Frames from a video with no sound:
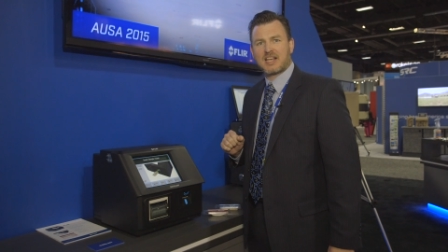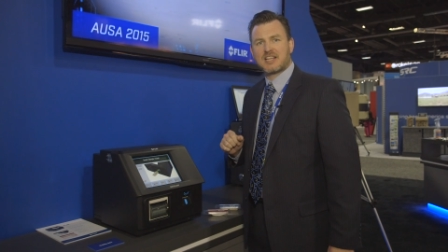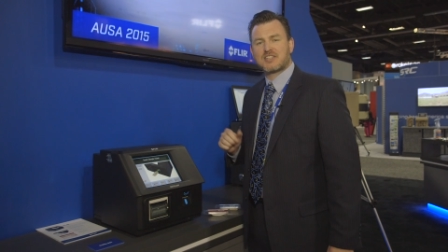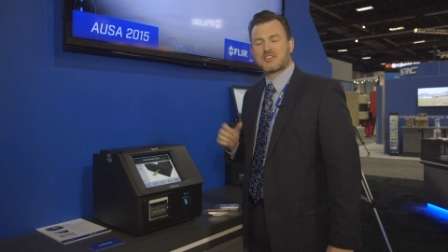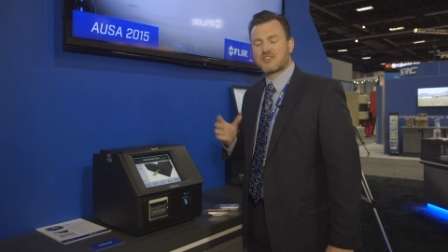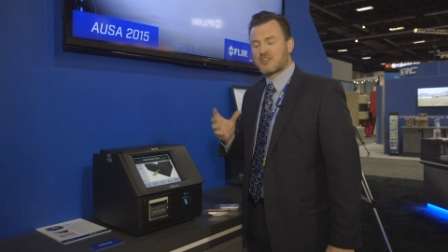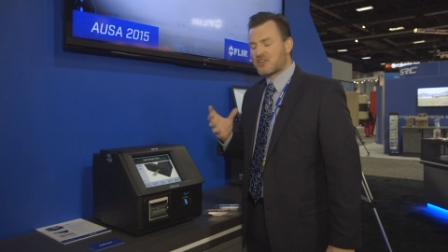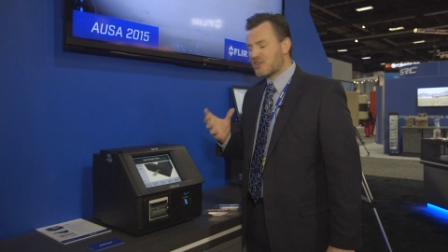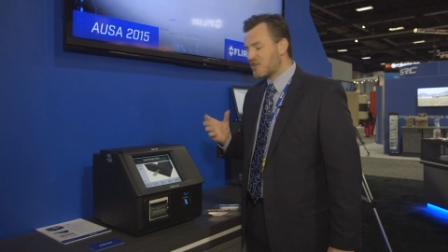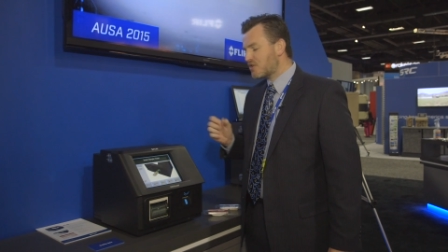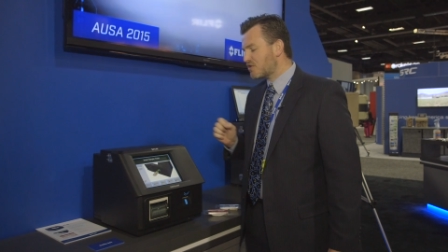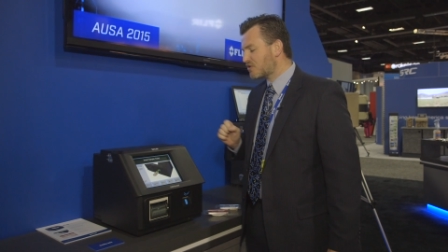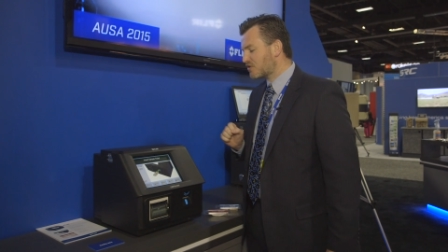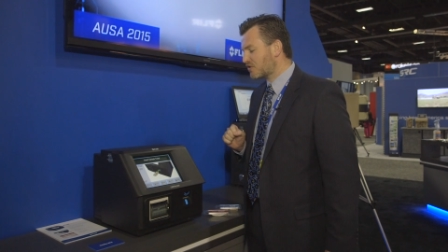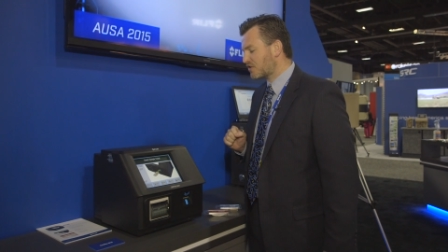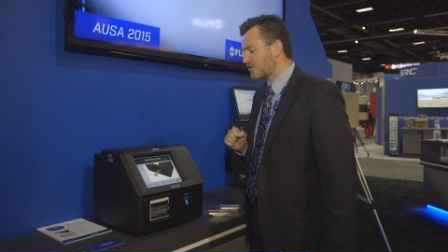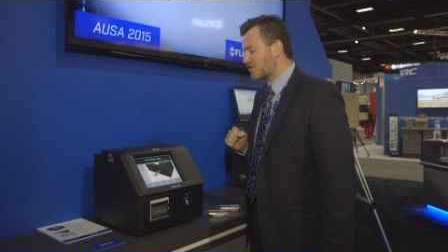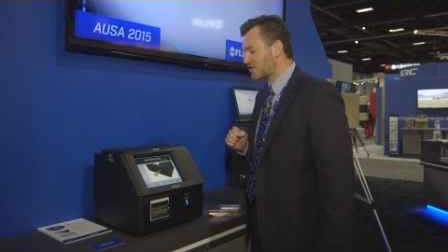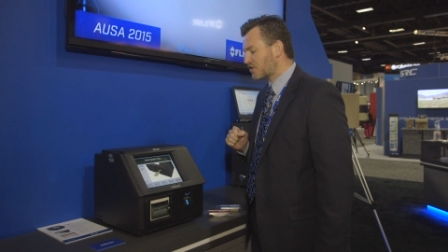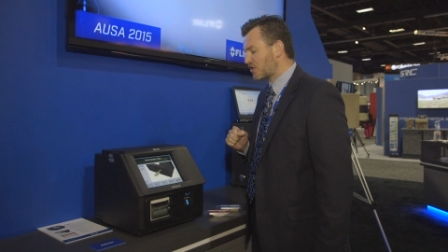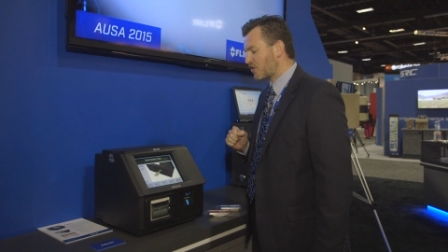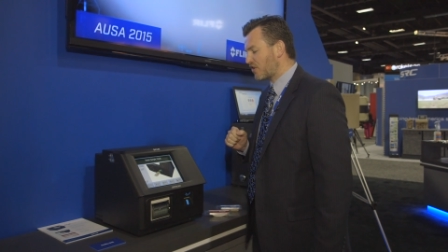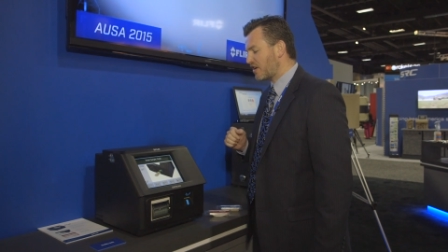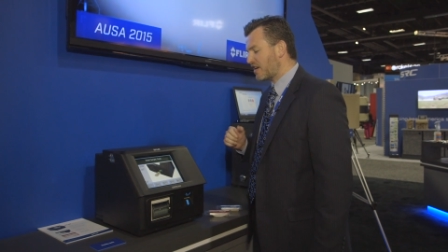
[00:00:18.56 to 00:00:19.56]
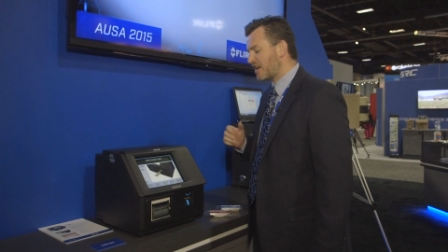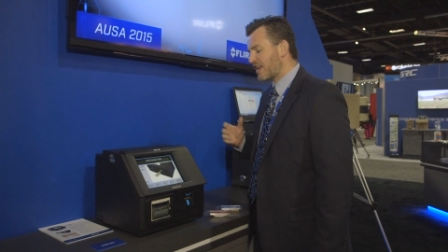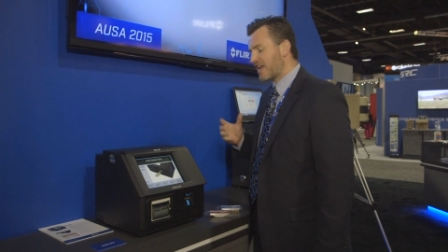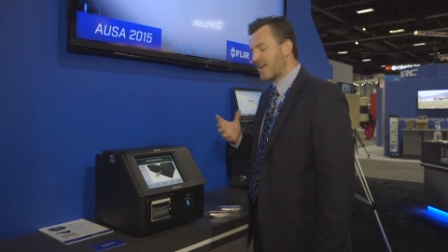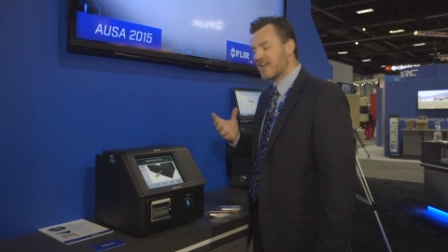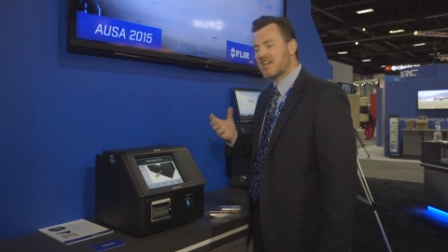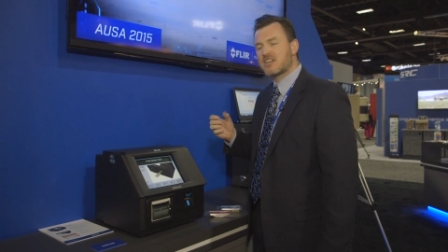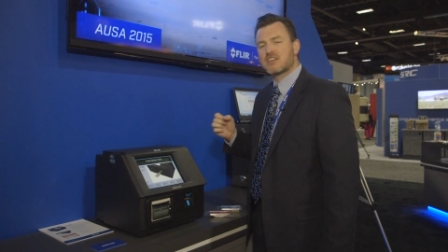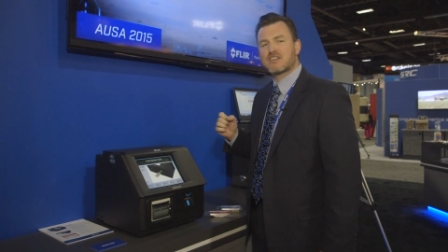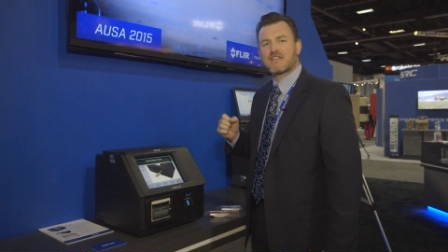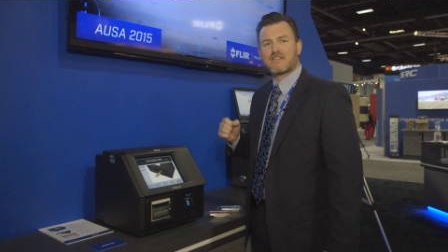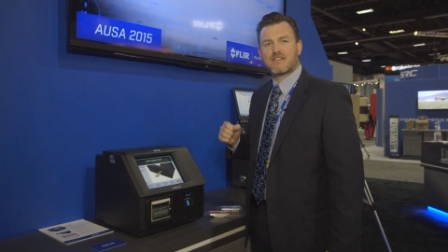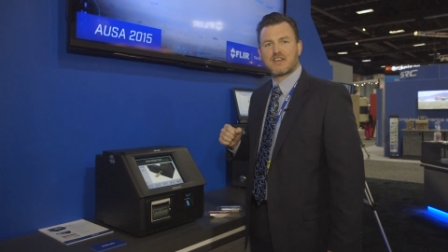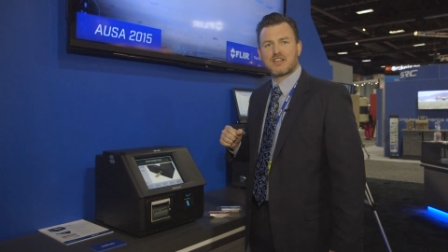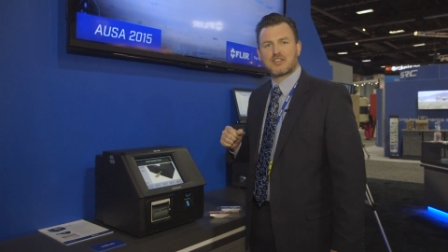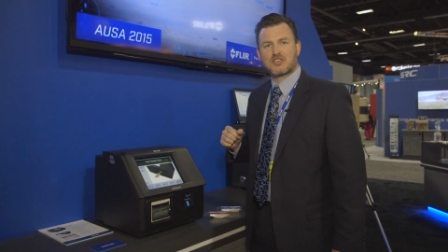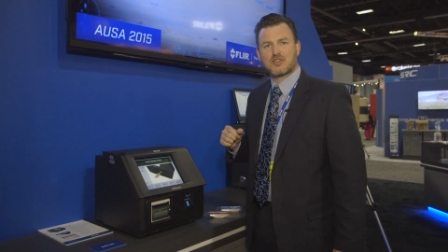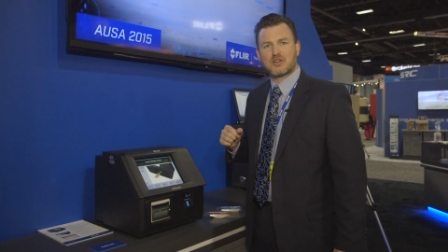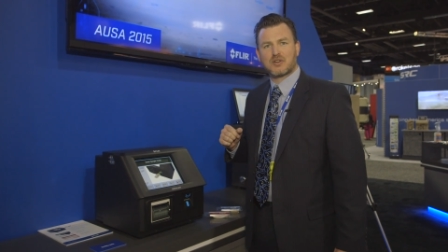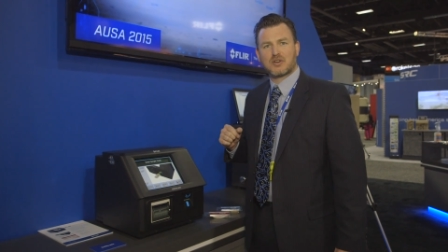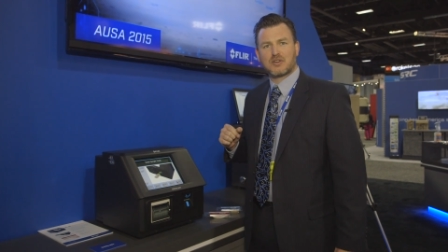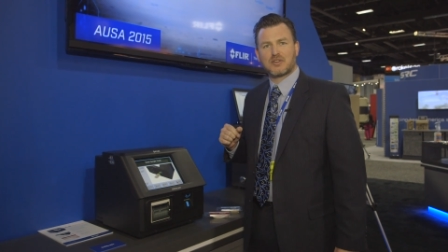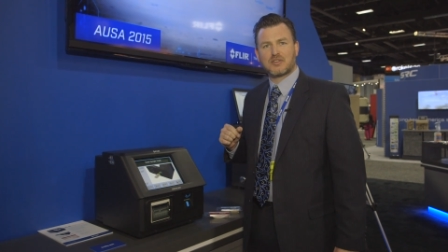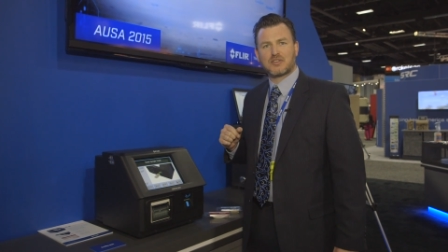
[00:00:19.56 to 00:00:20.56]
It's used to screen
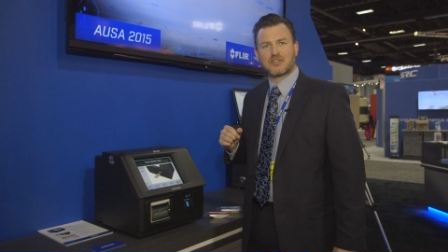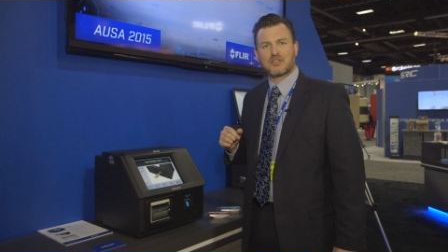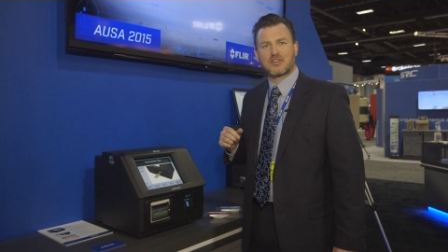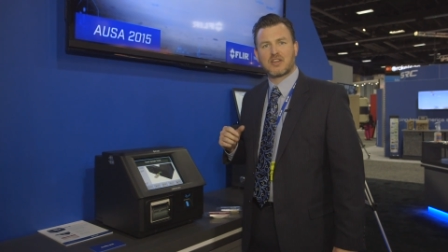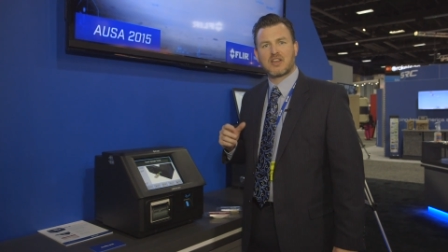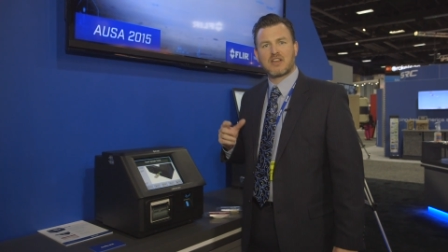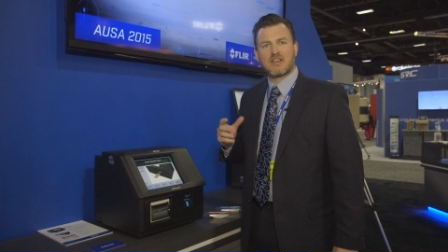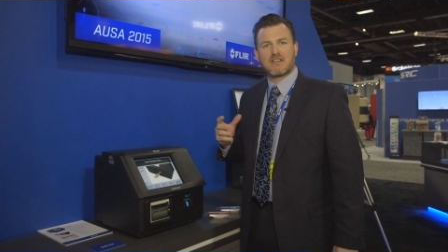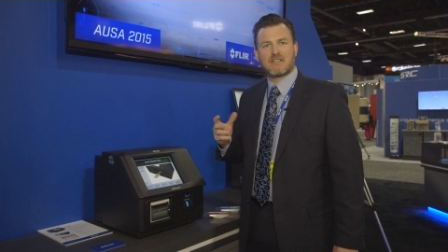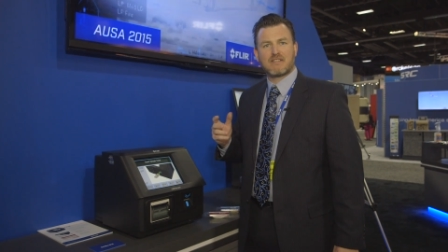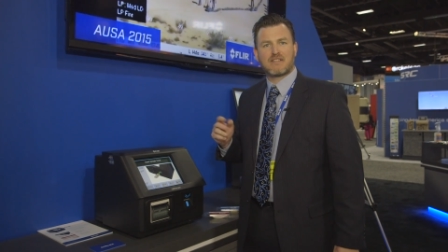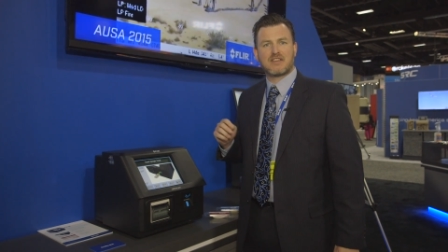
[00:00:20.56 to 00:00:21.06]
individuals,